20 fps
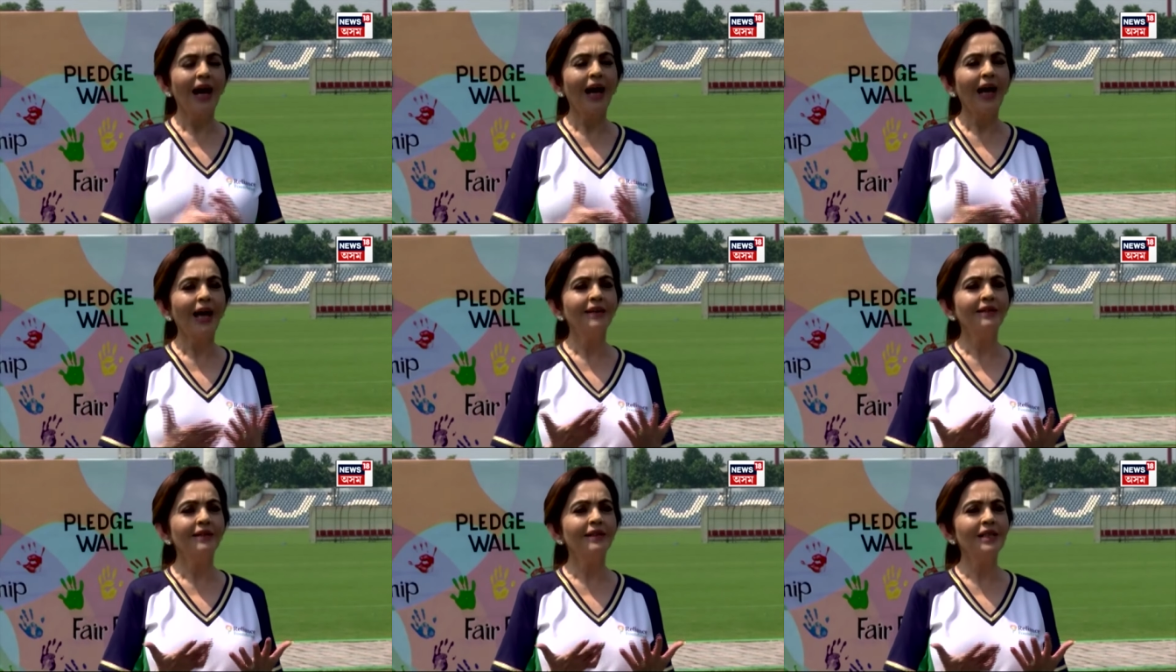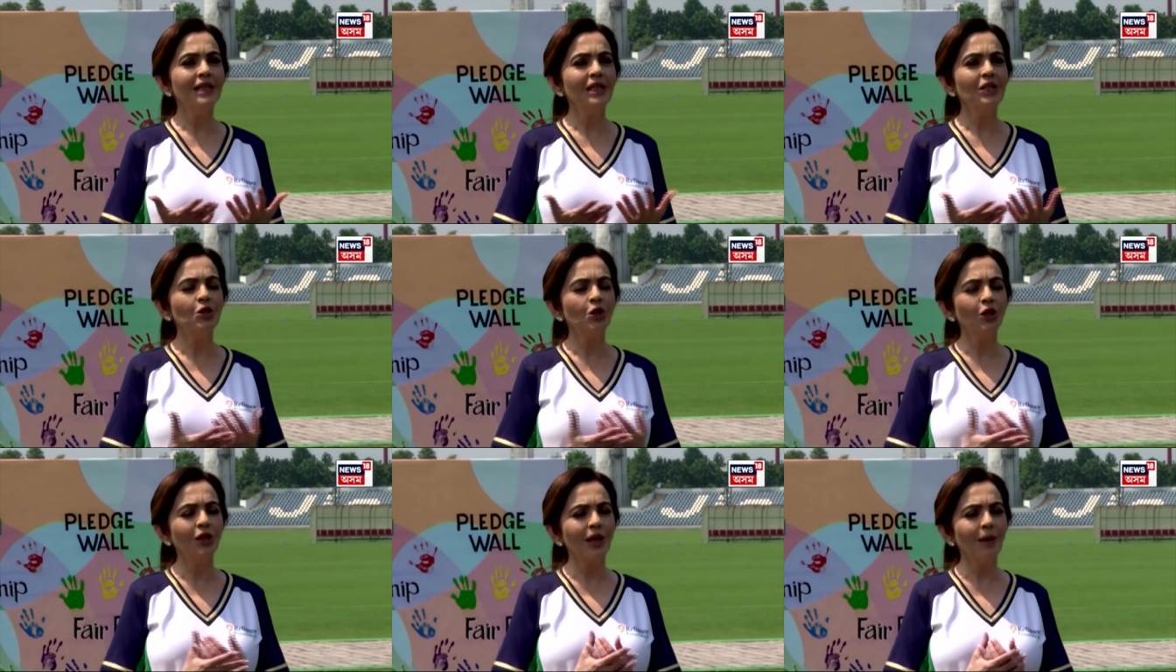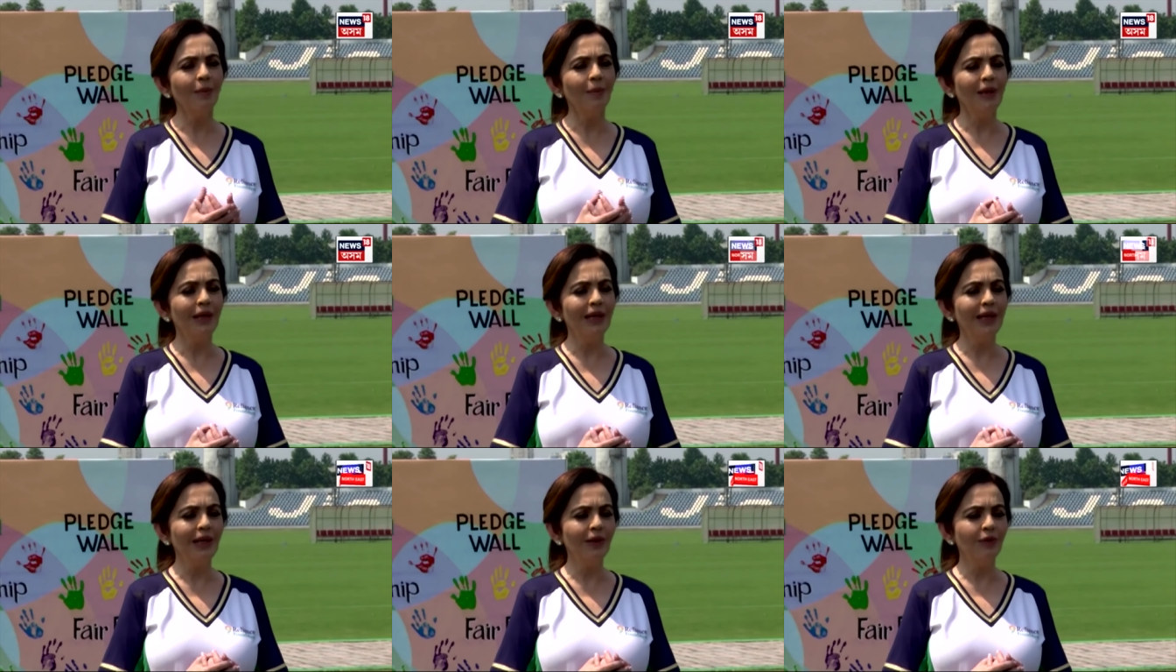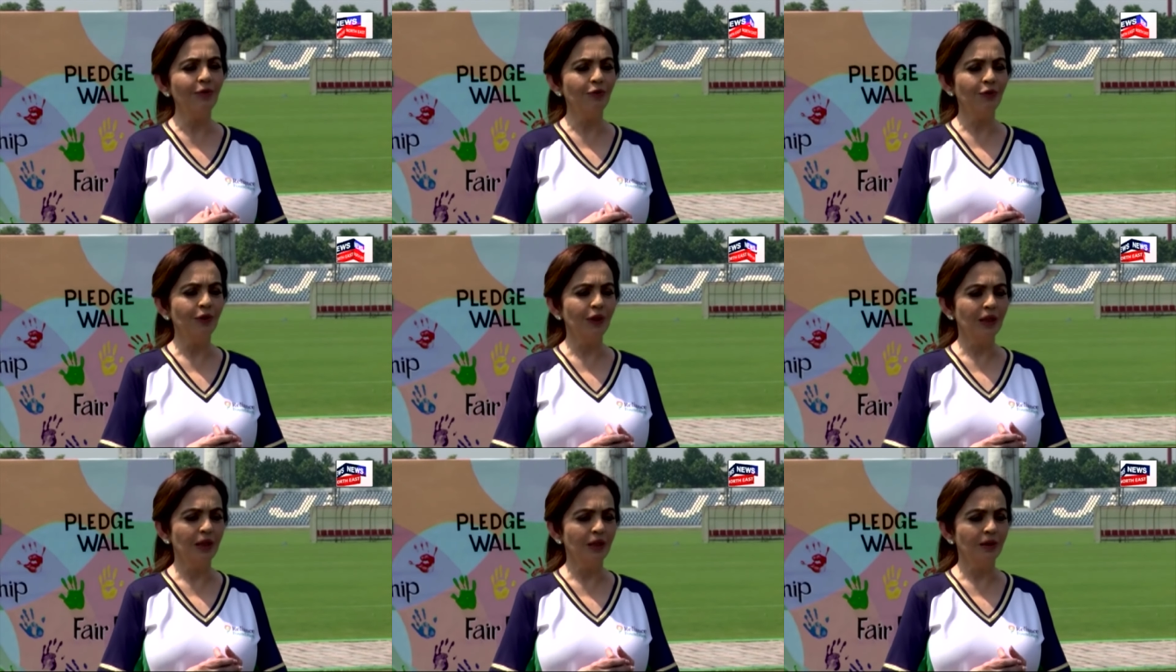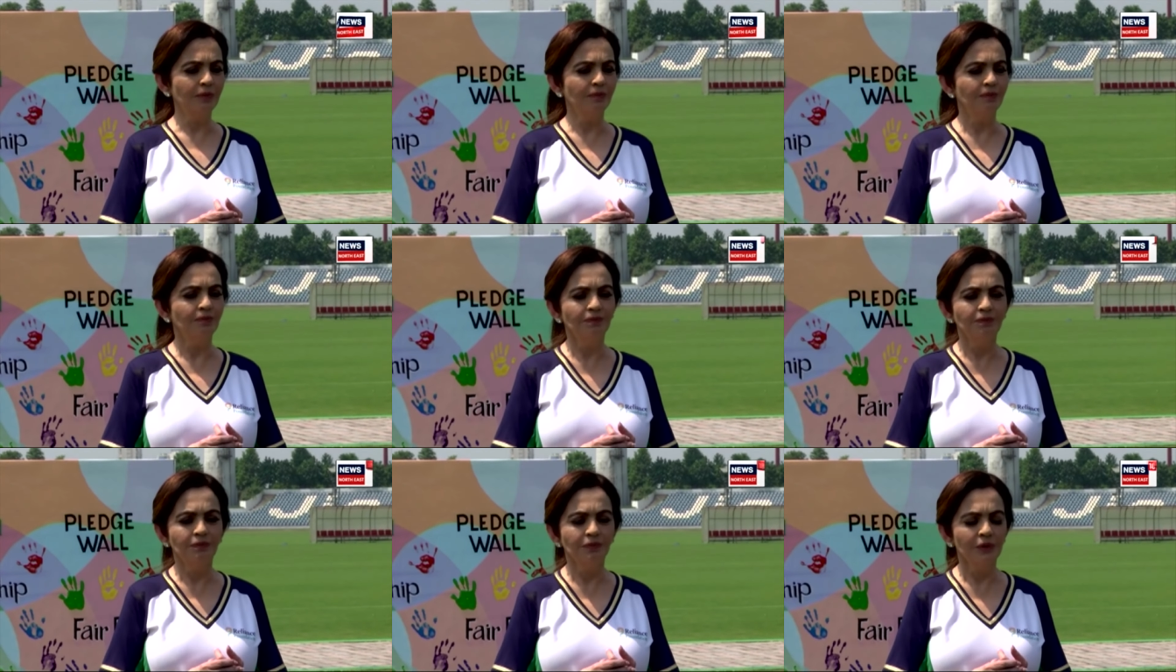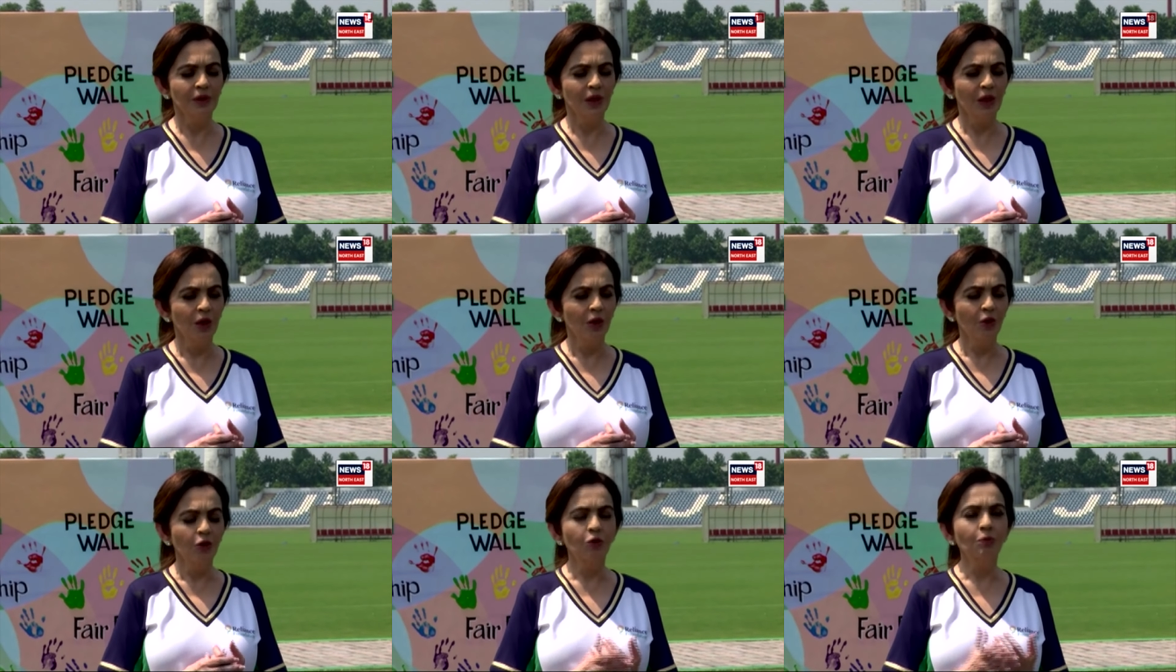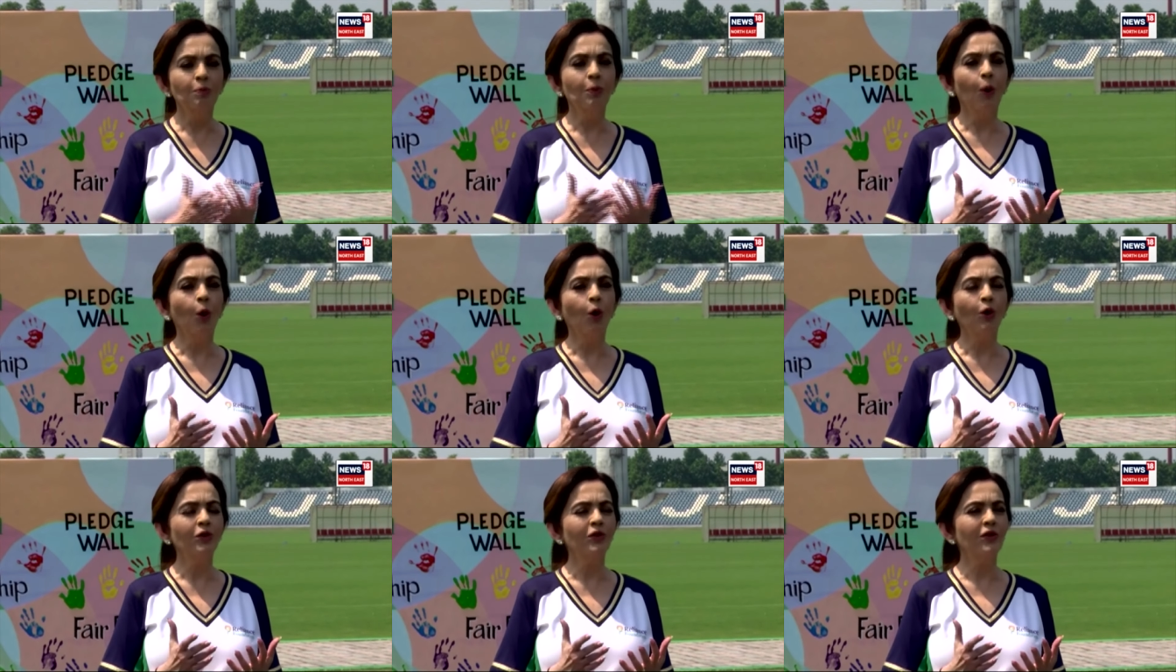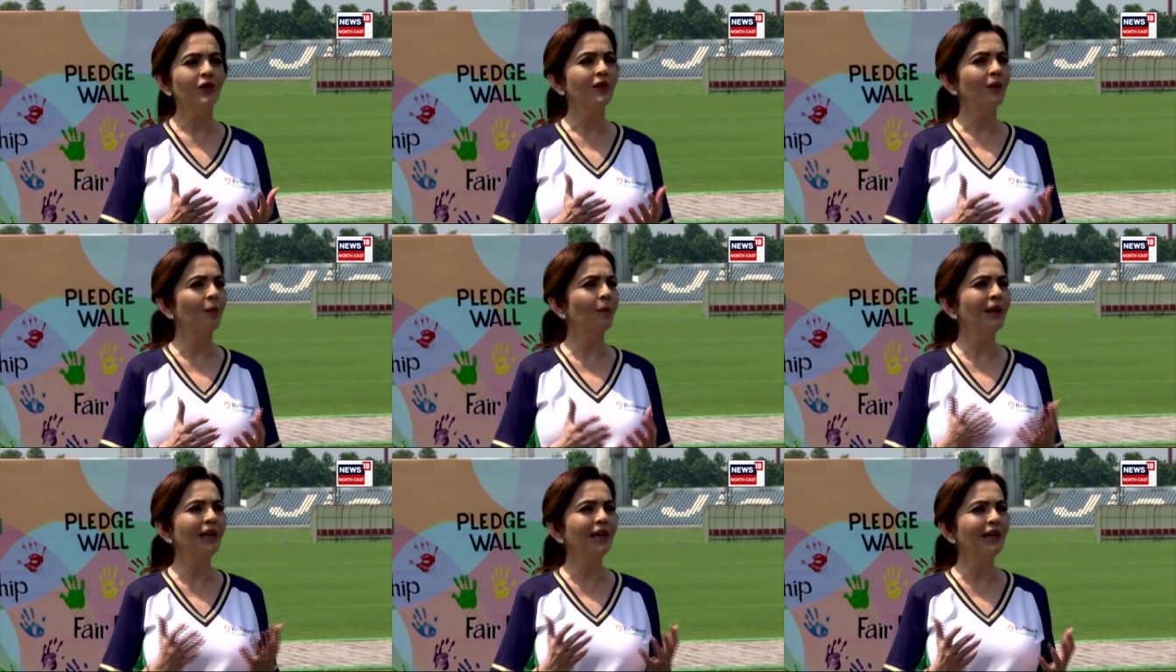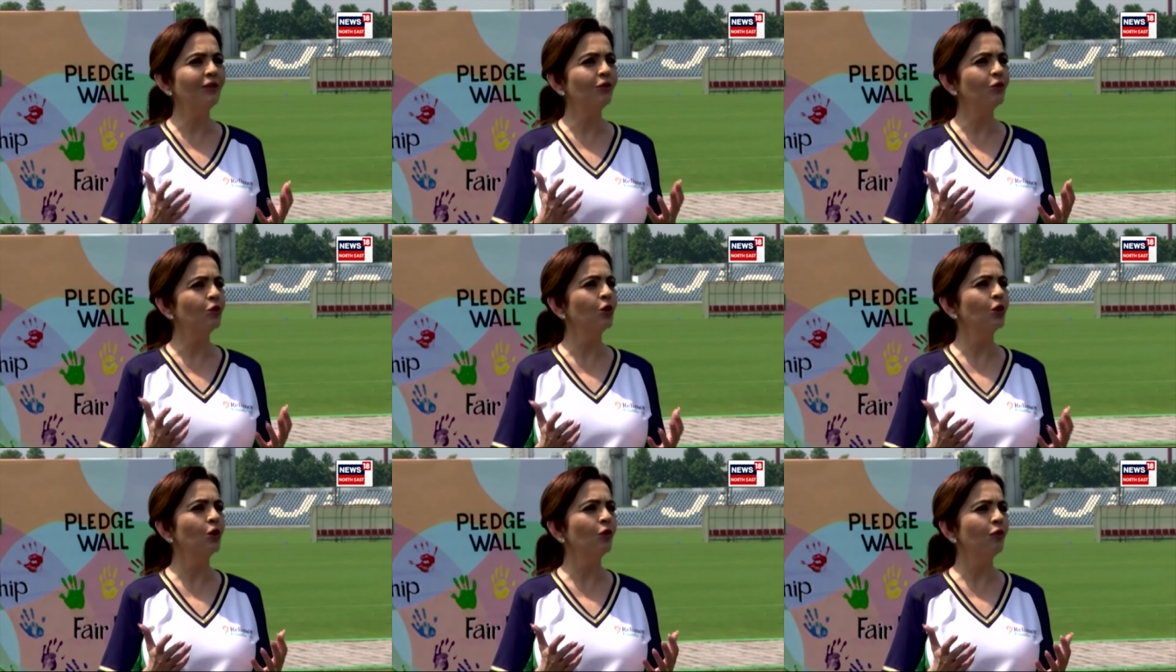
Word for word: I, as a teacher, I believe uh, sports is the biggest